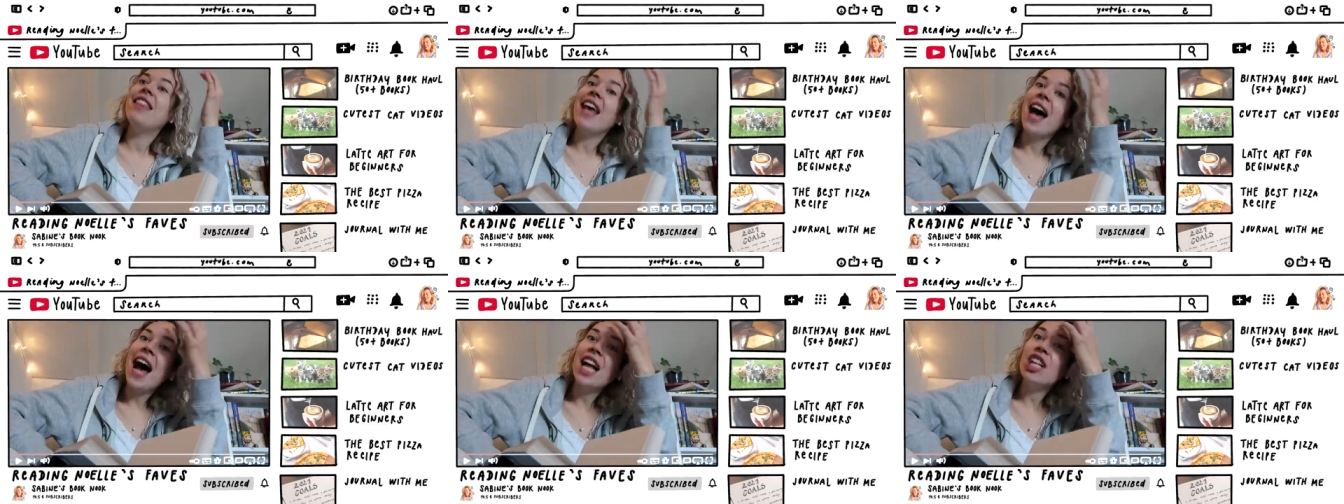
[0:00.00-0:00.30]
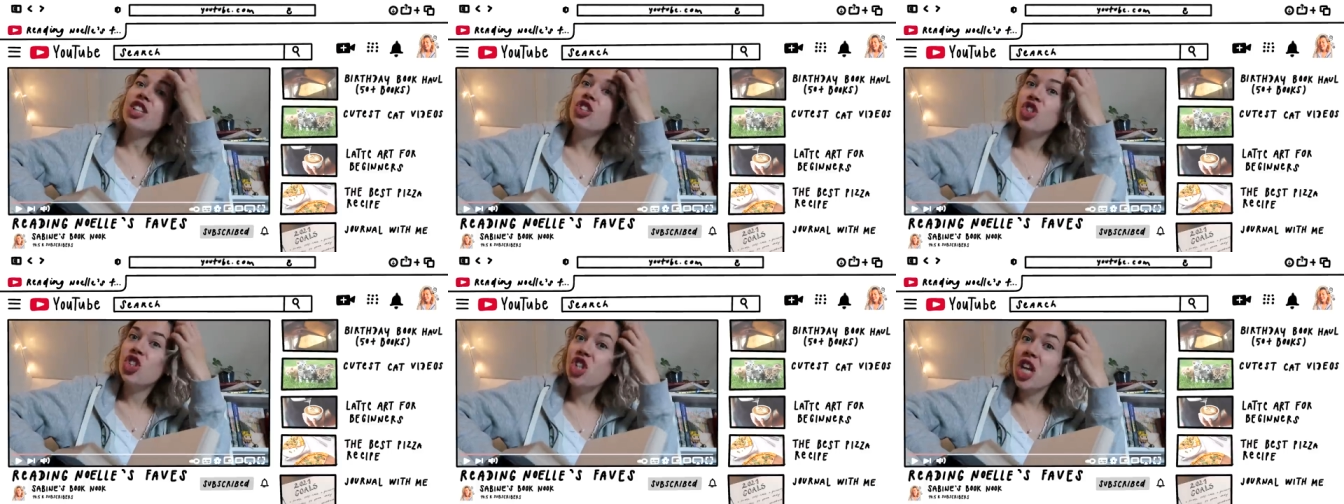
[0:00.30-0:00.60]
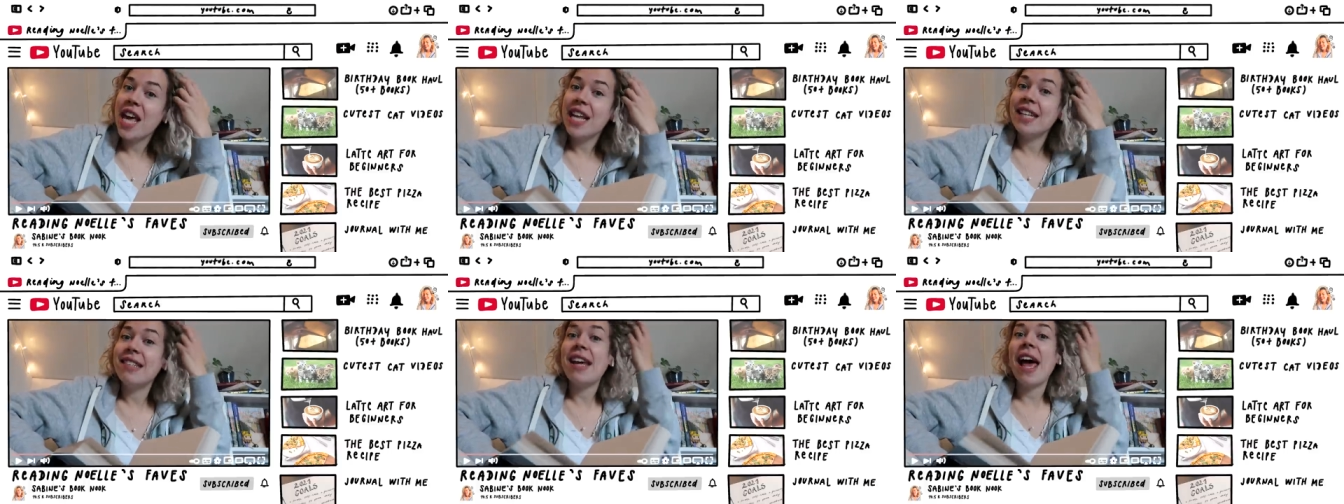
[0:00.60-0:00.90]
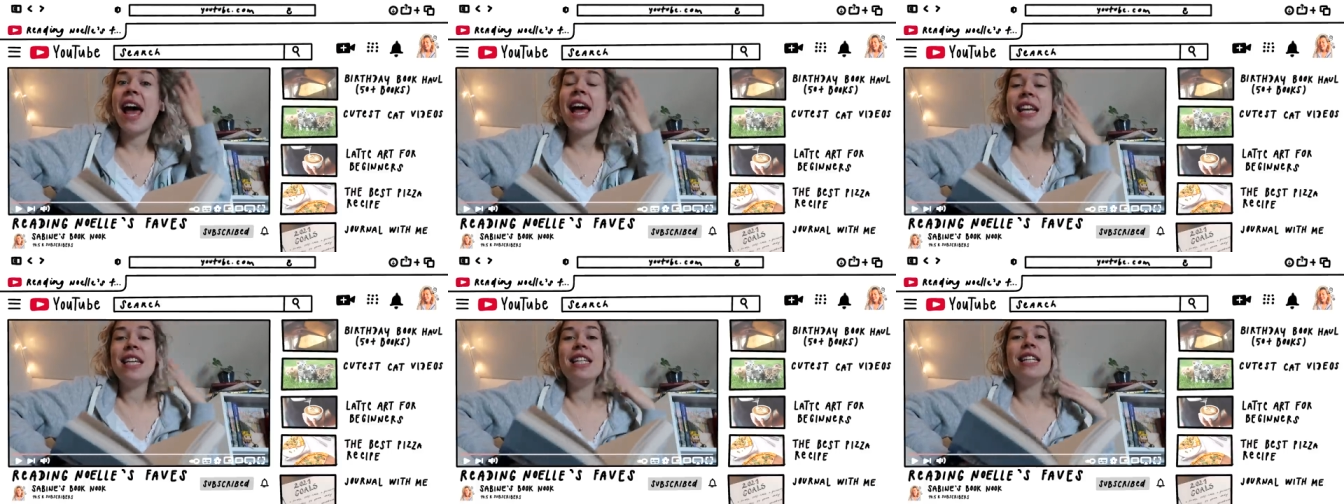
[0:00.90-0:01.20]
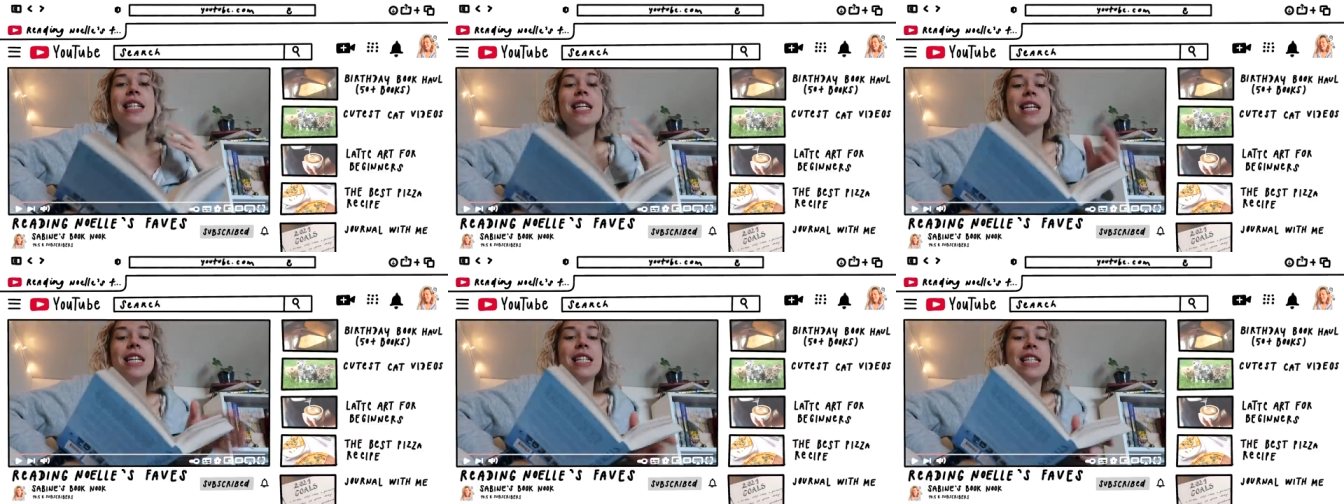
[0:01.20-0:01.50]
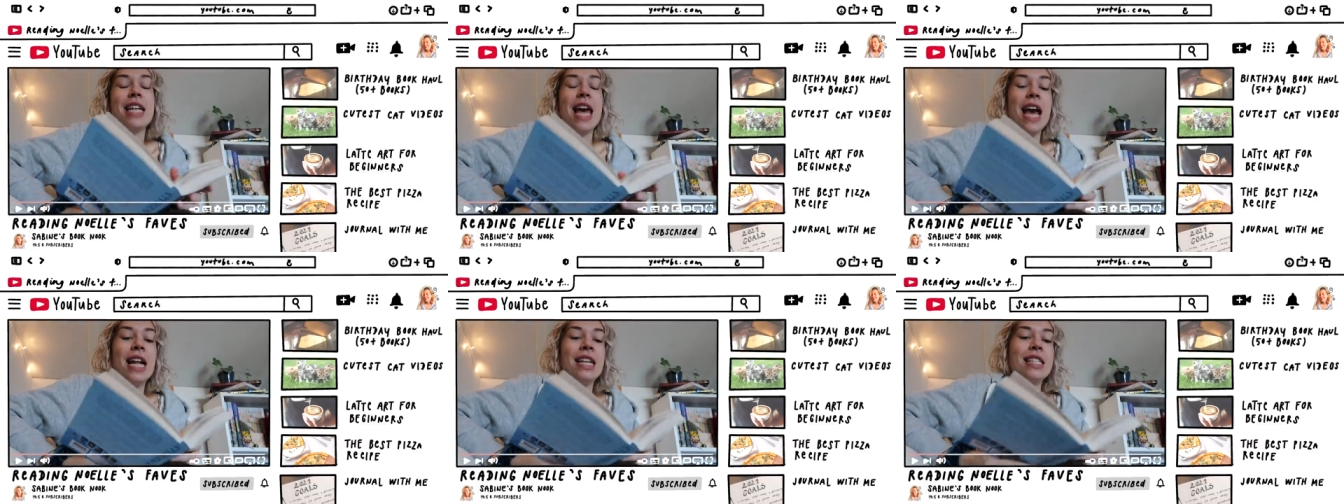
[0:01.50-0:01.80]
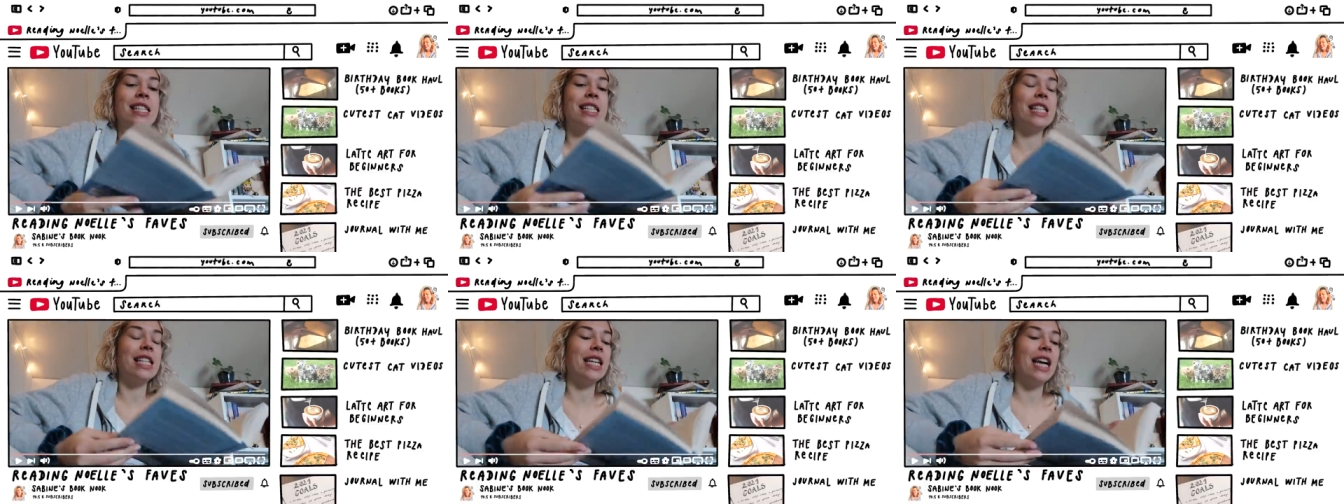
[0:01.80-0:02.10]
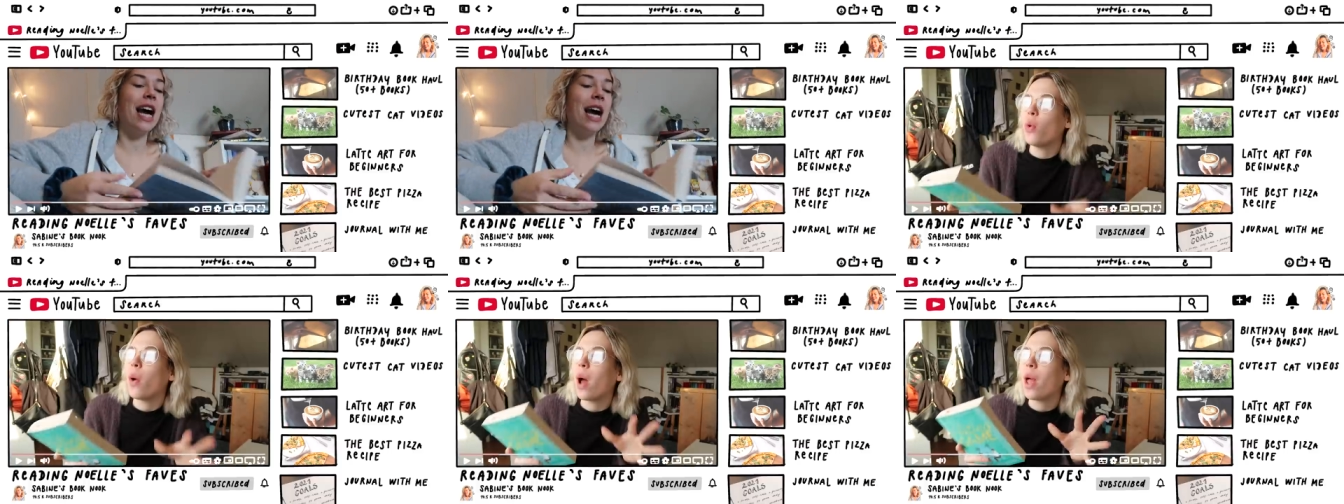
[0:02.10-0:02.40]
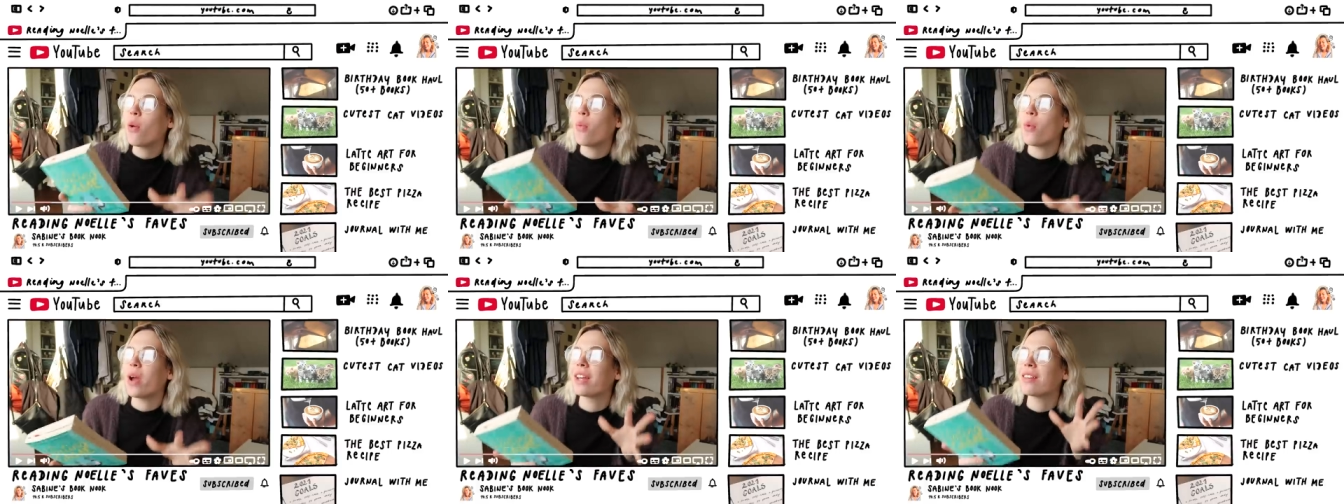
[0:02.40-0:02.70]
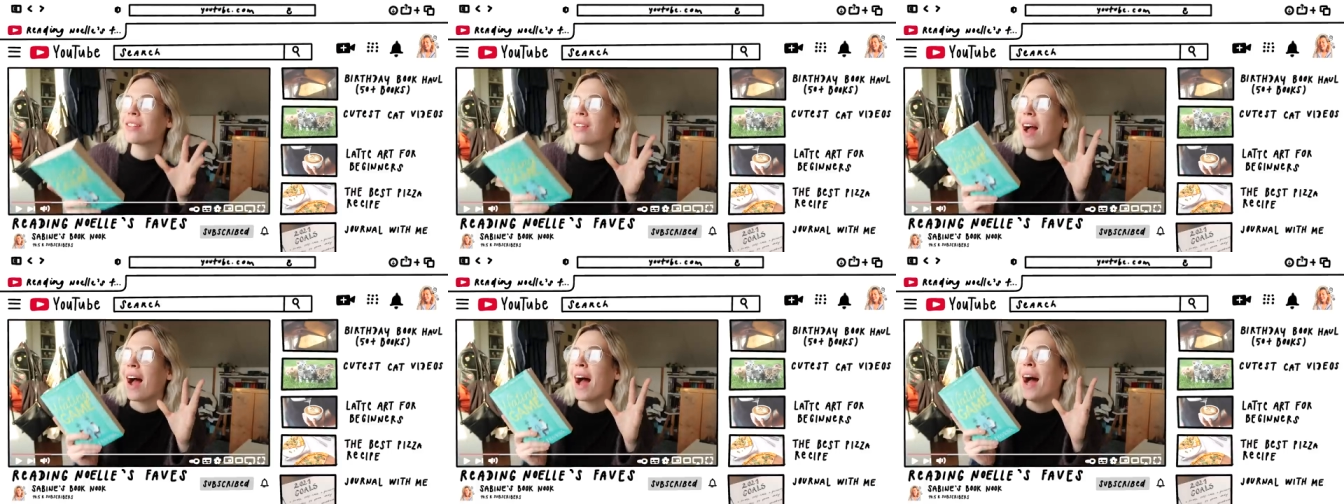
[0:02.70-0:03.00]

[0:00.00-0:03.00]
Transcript: That ended intensely. Do I wish